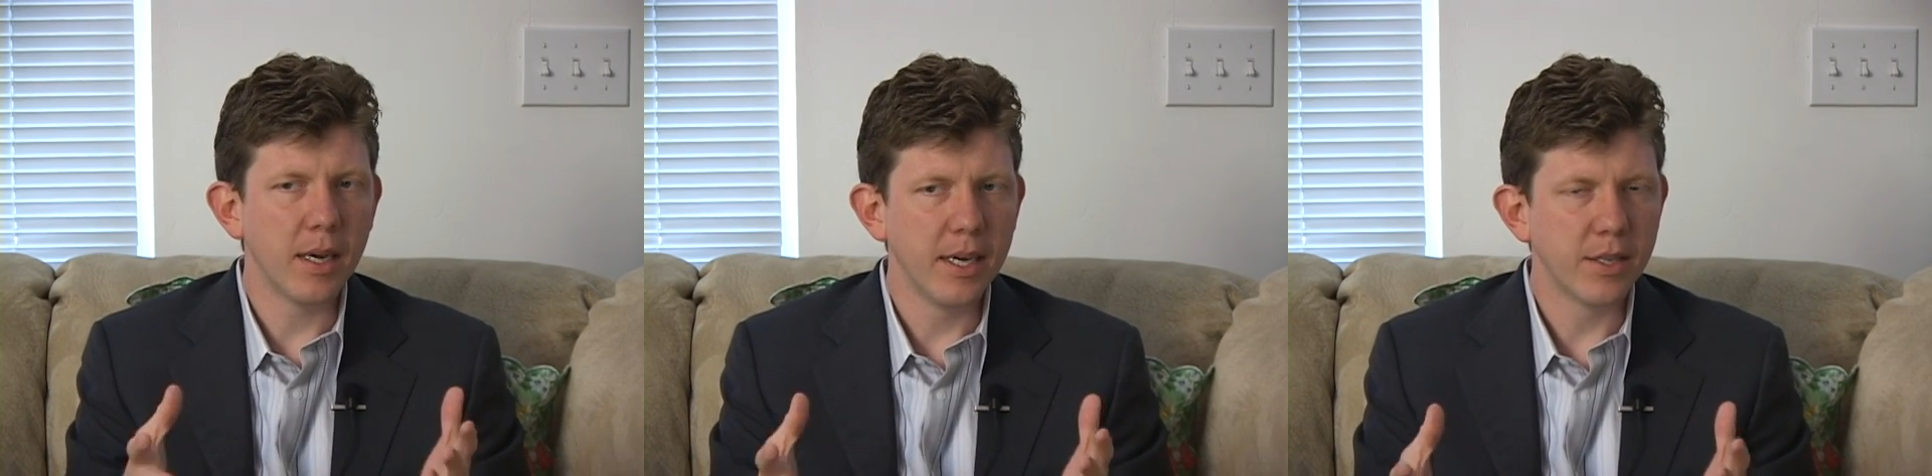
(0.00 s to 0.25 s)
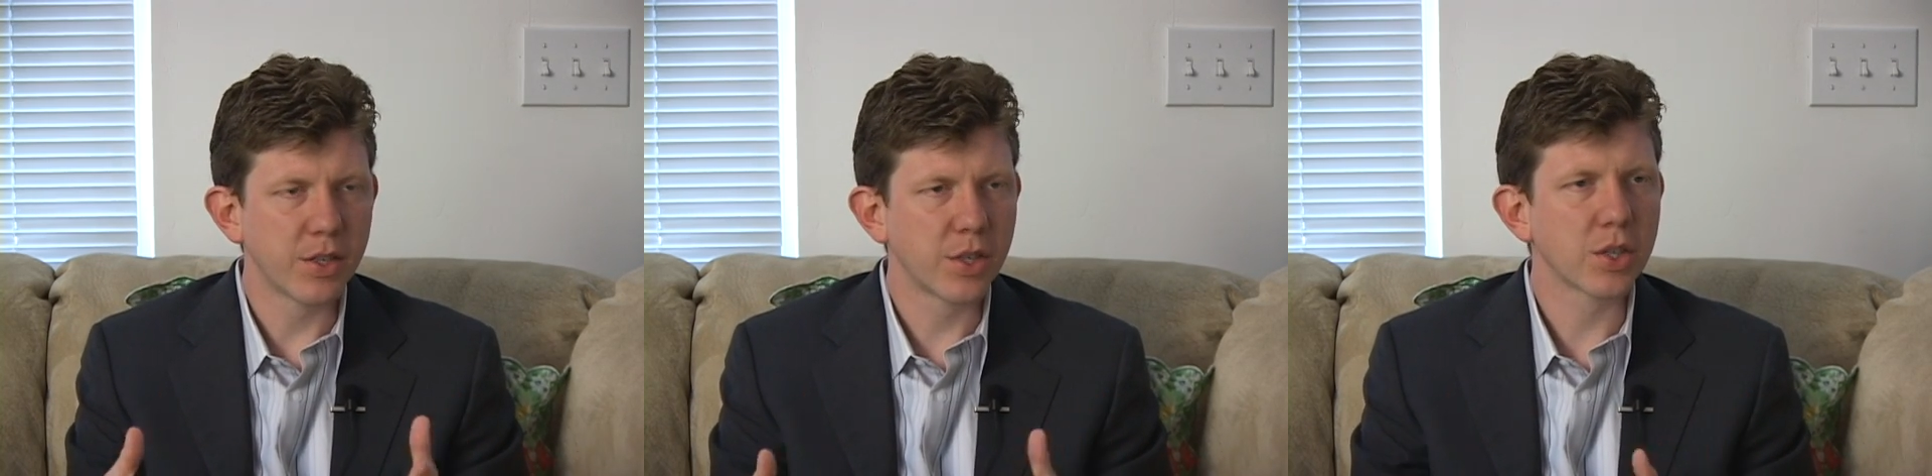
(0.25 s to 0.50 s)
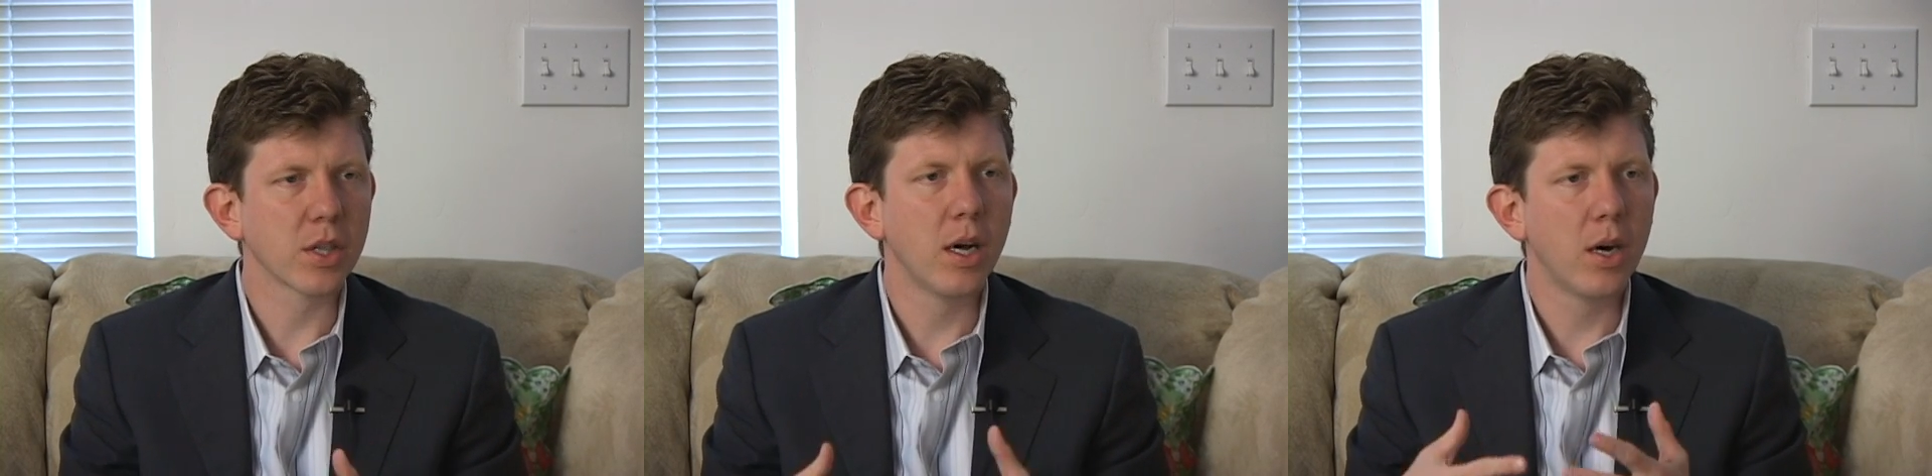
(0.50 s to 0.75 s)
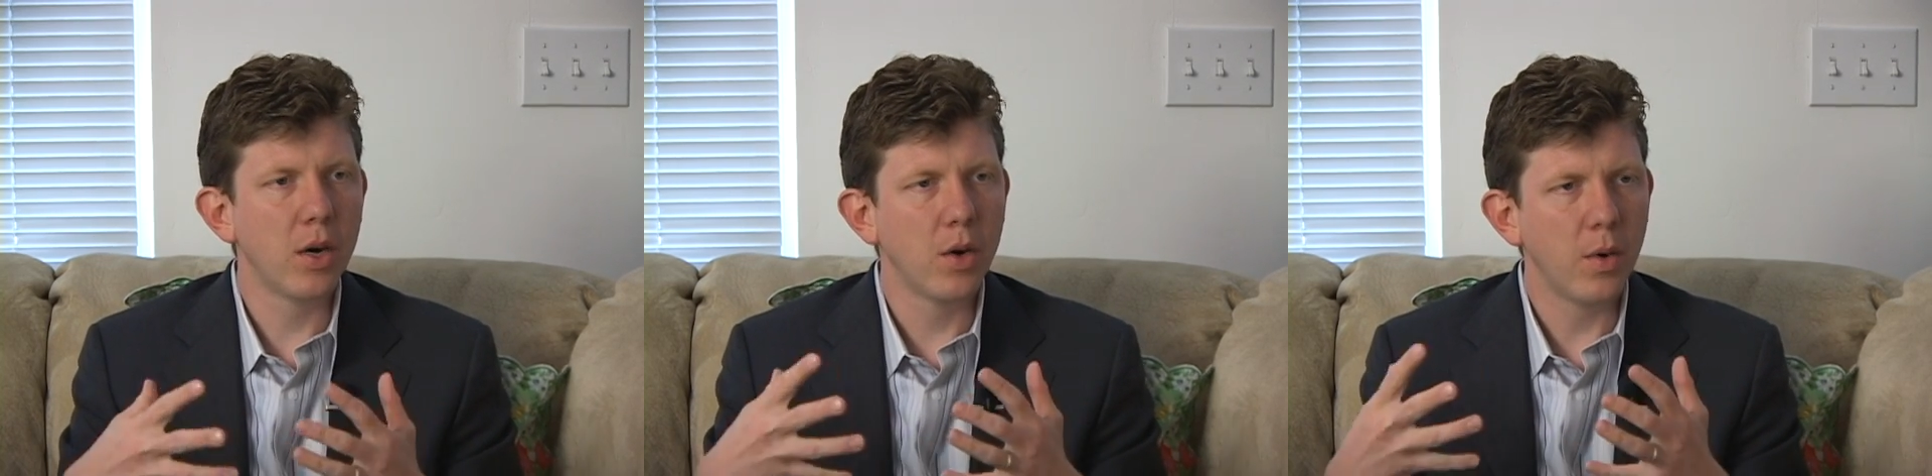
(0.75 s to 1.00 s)
is a
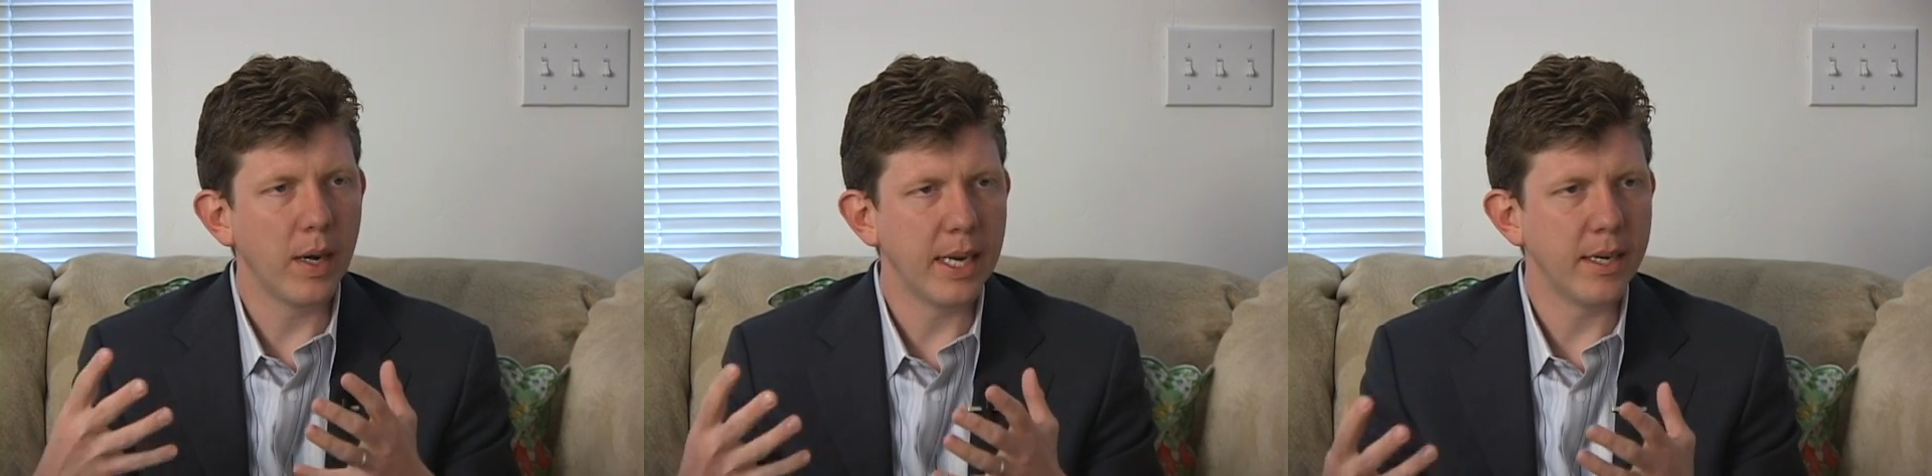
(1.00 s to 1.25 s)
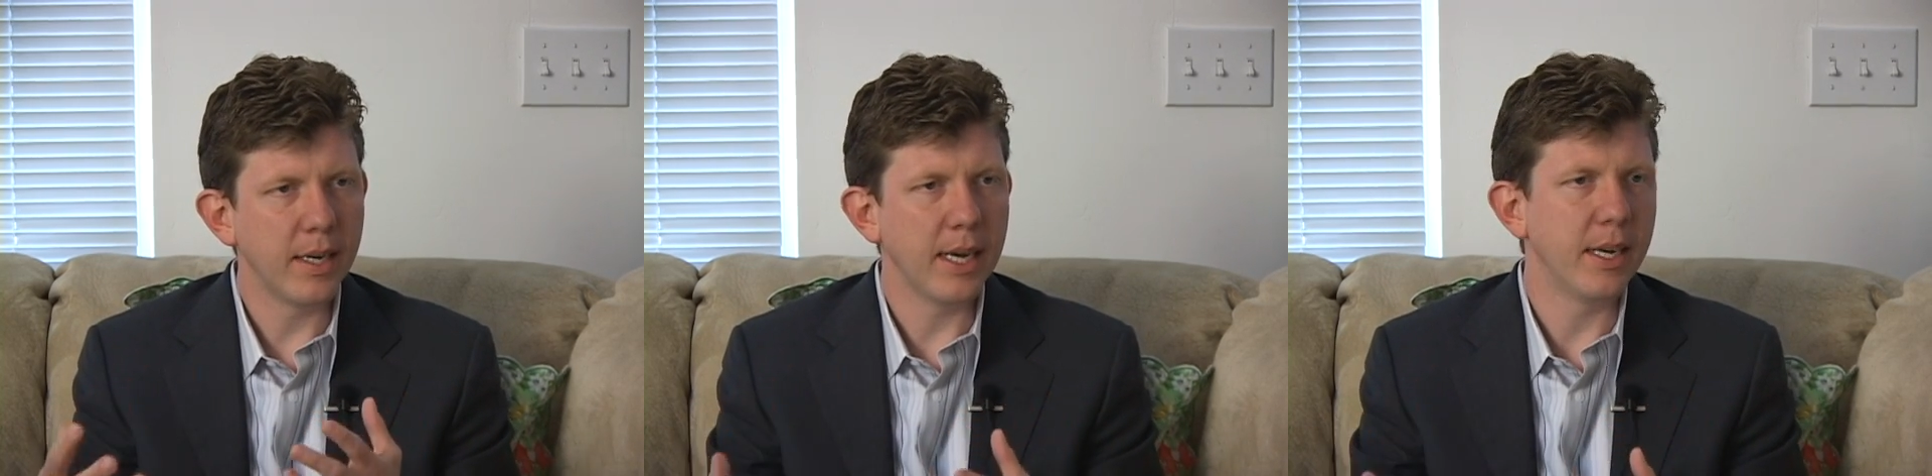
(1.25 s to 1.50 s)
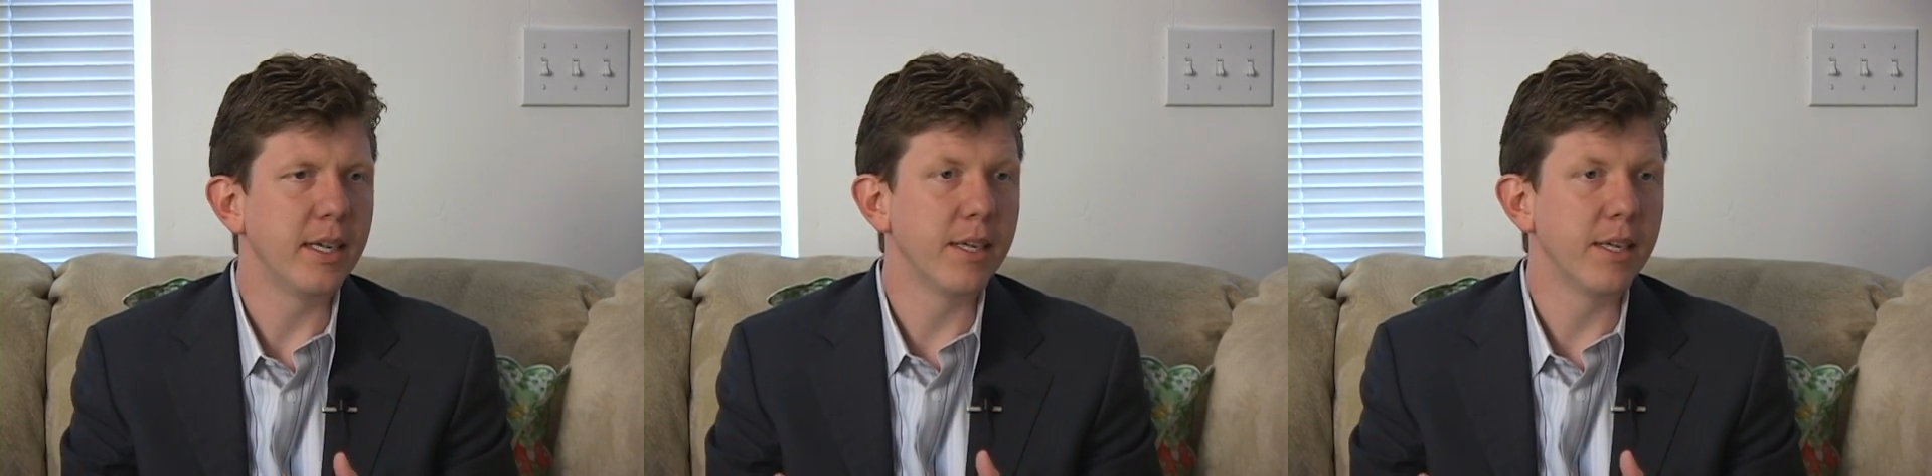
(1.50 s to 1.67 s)
slow and